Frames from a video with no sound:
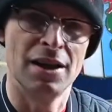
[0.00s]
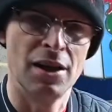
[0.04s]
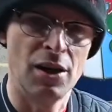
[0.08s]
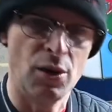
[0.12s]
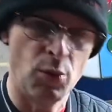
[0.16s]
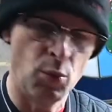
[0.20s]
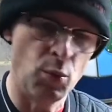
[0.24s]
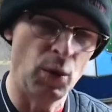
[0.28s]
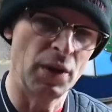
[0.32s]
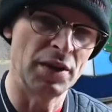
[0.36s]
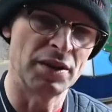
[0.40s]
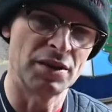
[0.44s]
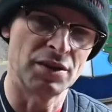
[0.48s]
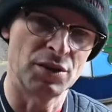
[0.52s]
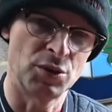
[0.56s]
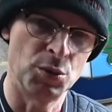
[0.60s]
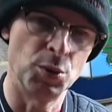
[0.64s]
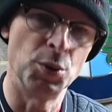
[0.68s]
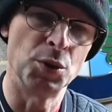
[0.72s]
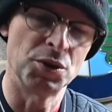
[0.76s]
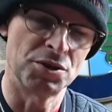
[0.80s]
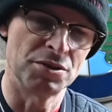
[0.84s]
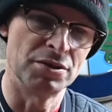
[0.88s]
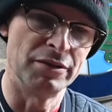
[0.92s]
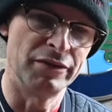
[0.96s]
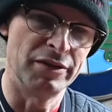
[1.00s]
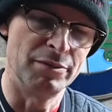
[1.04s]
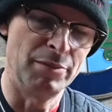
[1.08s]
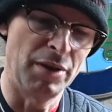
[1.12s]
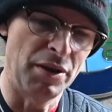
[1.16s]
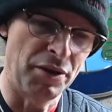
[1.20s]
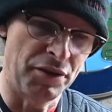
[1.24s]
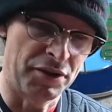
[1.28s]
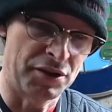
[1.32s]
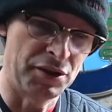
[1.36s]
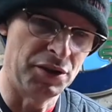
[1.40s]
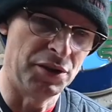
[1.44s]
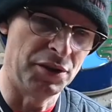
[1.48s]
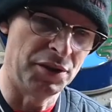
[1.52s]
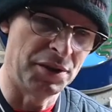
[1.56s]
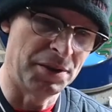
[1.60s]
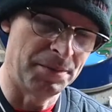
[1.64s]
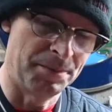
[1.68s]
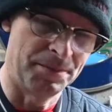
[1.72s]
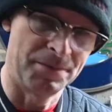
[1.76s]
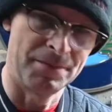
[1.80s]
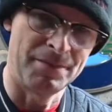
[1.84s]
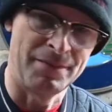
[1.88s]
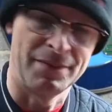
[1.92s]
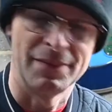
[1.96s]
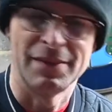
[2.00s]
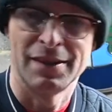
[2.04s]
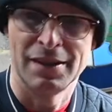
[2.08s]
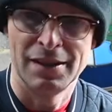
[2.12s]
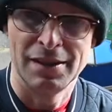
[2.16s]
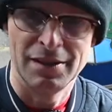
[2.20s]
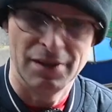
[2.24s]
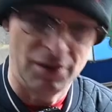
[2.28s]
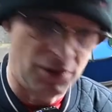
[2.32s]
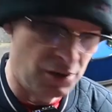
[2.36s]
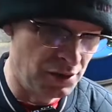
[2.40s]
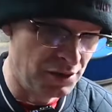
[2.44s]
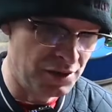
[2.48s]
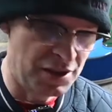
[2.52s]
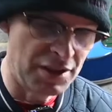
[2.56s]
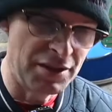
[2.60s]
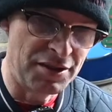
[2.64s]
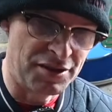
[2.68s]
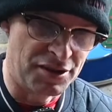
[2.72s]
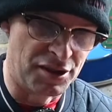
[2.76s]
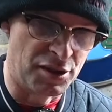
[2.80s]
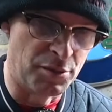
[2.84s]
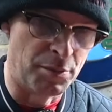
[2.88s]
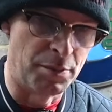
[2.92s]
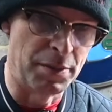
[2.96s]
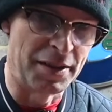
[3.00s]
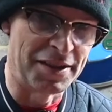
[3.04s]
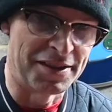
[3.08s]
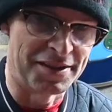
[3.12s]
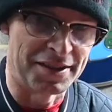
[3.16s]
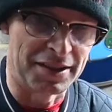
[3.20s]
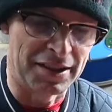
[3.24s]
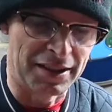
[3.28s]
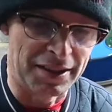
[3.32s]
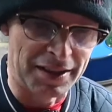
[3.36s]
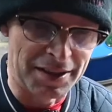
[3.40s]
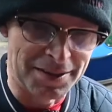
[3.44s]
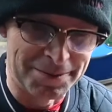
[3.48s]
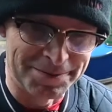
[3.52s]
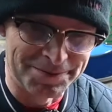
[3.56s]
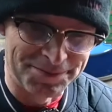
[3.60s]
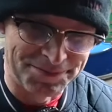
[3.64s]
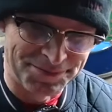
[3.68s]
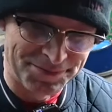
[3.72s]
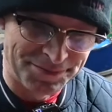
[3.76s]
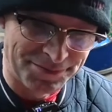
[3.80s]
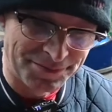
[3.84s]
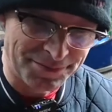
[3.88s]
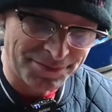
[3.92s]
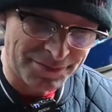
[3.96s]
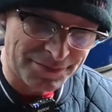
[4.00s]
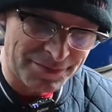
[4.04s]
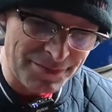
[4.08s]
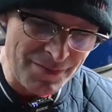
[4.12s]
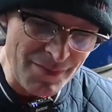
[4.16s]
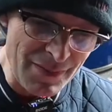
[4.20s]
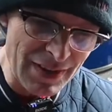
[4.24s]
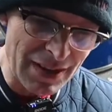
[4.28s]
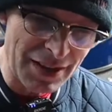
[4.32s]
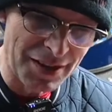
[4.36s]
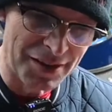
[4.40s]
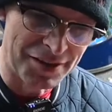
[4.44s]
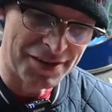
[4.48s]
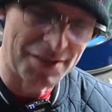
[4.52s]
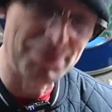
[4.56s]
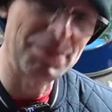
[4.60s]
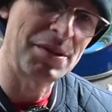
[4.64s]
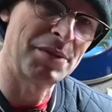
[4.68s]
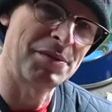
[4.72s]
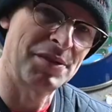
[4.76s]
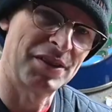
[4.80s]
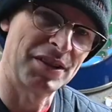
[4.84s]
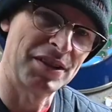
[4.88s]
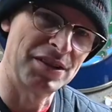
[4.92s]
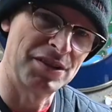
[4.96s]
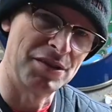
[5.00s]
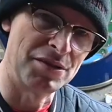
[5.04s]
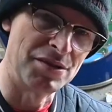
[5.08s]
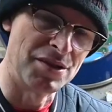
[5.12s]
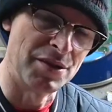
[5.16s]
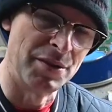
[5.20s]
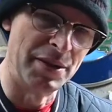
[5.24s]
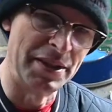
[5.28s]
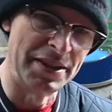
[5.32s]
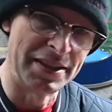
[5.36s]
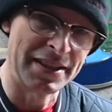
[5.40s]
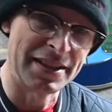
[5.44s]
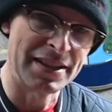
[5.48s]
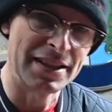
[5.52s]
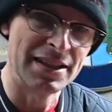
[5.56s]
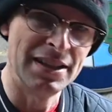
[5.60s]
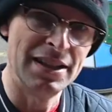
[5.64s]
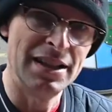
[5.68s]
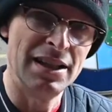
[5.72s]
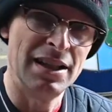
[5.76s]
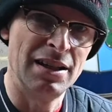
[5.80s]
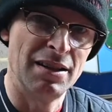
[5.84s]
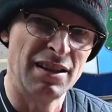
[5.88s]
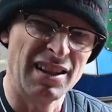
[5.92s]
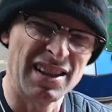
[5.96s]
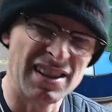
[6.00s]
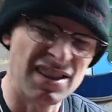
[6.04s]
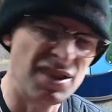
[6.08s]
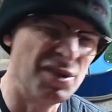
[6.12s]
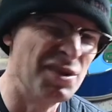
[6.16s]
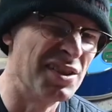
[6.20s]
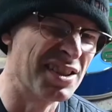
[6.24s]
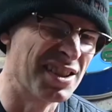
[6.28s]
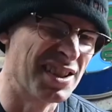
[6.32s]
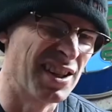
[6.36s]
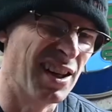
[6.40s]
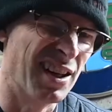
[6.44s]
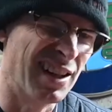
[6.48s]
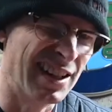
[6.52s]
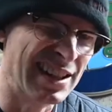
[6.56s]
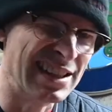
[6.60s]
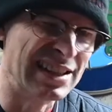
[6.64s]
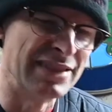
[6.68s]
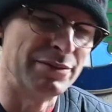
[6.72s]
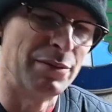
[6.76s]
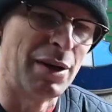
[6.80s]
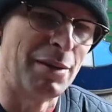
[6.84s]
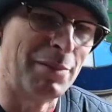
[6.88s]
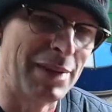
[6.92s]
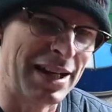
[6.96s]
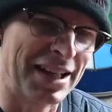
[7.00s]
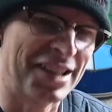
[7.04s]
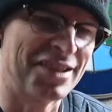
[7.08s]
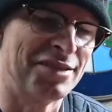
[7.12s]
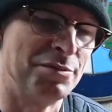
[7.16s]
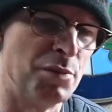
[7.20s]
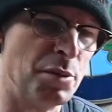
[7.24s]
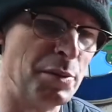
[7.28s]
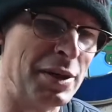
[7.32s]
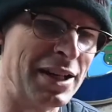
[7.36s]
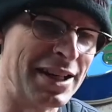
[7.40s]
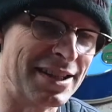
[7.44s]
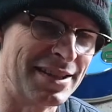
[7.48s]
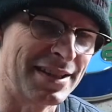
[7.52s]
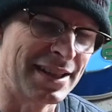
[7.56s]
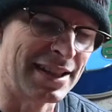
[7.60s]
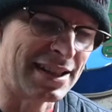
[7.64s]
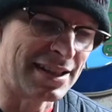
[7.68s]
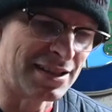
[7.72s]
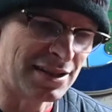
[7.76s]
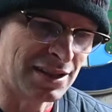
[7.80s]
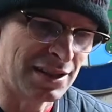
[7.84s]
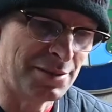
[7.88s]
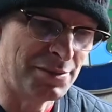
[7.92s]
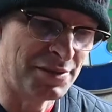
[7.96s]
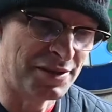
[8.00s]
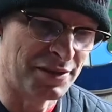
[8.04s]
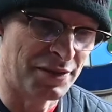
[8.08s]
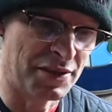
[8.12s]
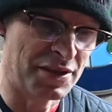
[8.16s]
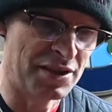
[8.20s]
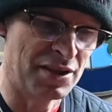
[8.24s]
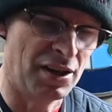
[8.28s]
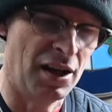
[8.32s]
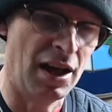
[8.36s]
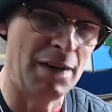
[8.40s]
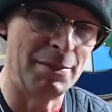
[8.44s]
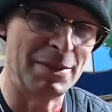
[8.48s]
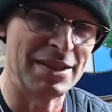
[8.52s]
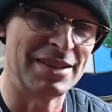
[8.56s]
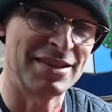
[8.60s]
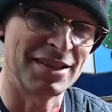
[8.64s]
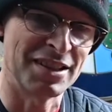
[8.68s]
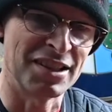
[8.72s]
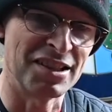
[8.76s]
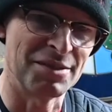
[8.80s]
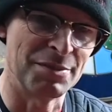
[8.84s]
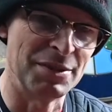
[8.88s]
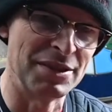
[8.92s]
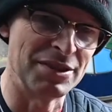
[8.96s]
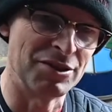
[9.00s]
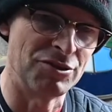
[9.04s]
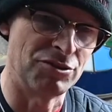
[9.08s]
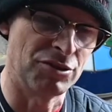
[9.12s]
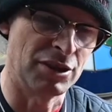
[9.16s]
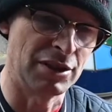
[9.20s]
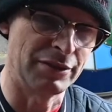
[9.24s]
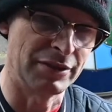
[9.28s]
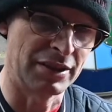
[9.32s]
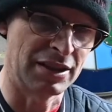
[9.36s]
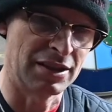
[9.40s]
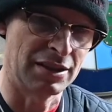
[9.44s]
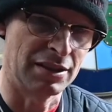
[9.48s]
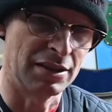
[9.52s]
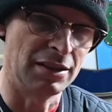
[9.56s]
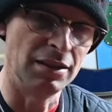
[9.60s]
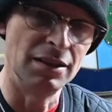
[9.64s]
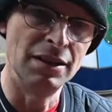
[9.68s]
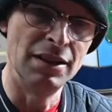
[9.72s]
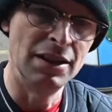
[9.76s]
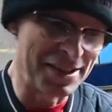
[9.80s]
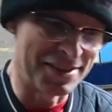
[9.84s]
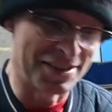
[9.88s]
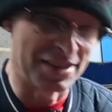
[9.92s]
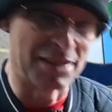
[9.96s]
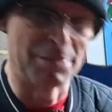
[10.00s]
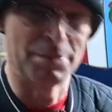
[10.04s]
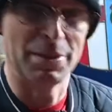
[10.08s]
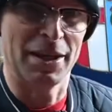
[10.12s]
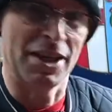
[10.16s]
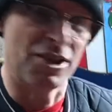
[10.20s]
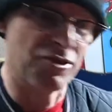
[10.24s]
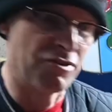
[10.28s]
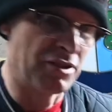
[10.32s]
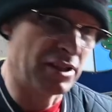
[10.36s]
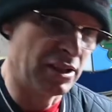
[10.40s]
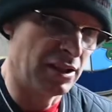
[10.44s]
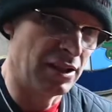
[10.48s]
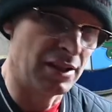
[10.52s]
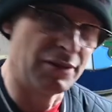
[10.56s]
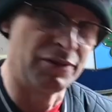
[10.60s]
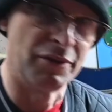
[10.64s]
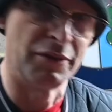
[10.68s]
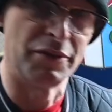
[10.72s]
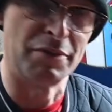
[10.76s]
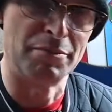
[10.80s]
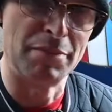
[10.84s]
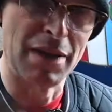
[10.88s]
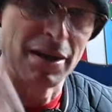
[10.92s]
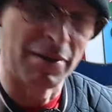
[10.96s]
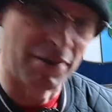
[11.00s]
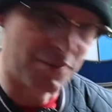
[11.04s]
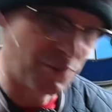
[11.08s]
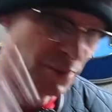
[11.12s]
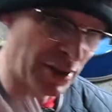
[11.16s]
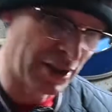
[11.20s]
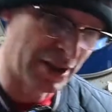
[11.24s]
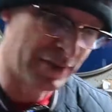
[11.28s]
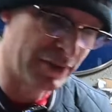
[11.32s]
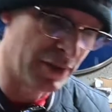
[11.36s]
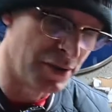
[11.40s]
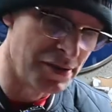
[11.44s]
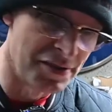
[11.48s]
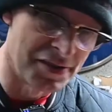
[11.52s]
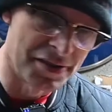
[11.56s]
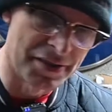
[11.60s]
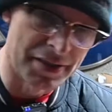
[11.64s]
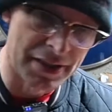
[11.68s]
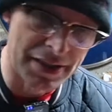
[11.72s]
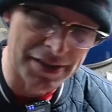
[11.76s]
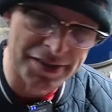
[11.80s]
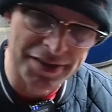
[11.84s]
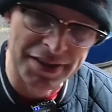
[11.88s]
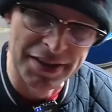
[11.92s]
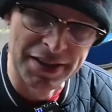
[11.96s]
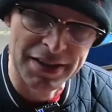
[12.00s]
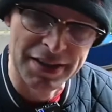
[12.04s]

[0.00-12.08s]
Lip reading: 1/4 of the month gone on YouTube, basically. Because sometimes I can do 2 in a day. 2 is kind of my maximum in a day in terms of the time it takes me to drive a car and the battery life of the microphones and things.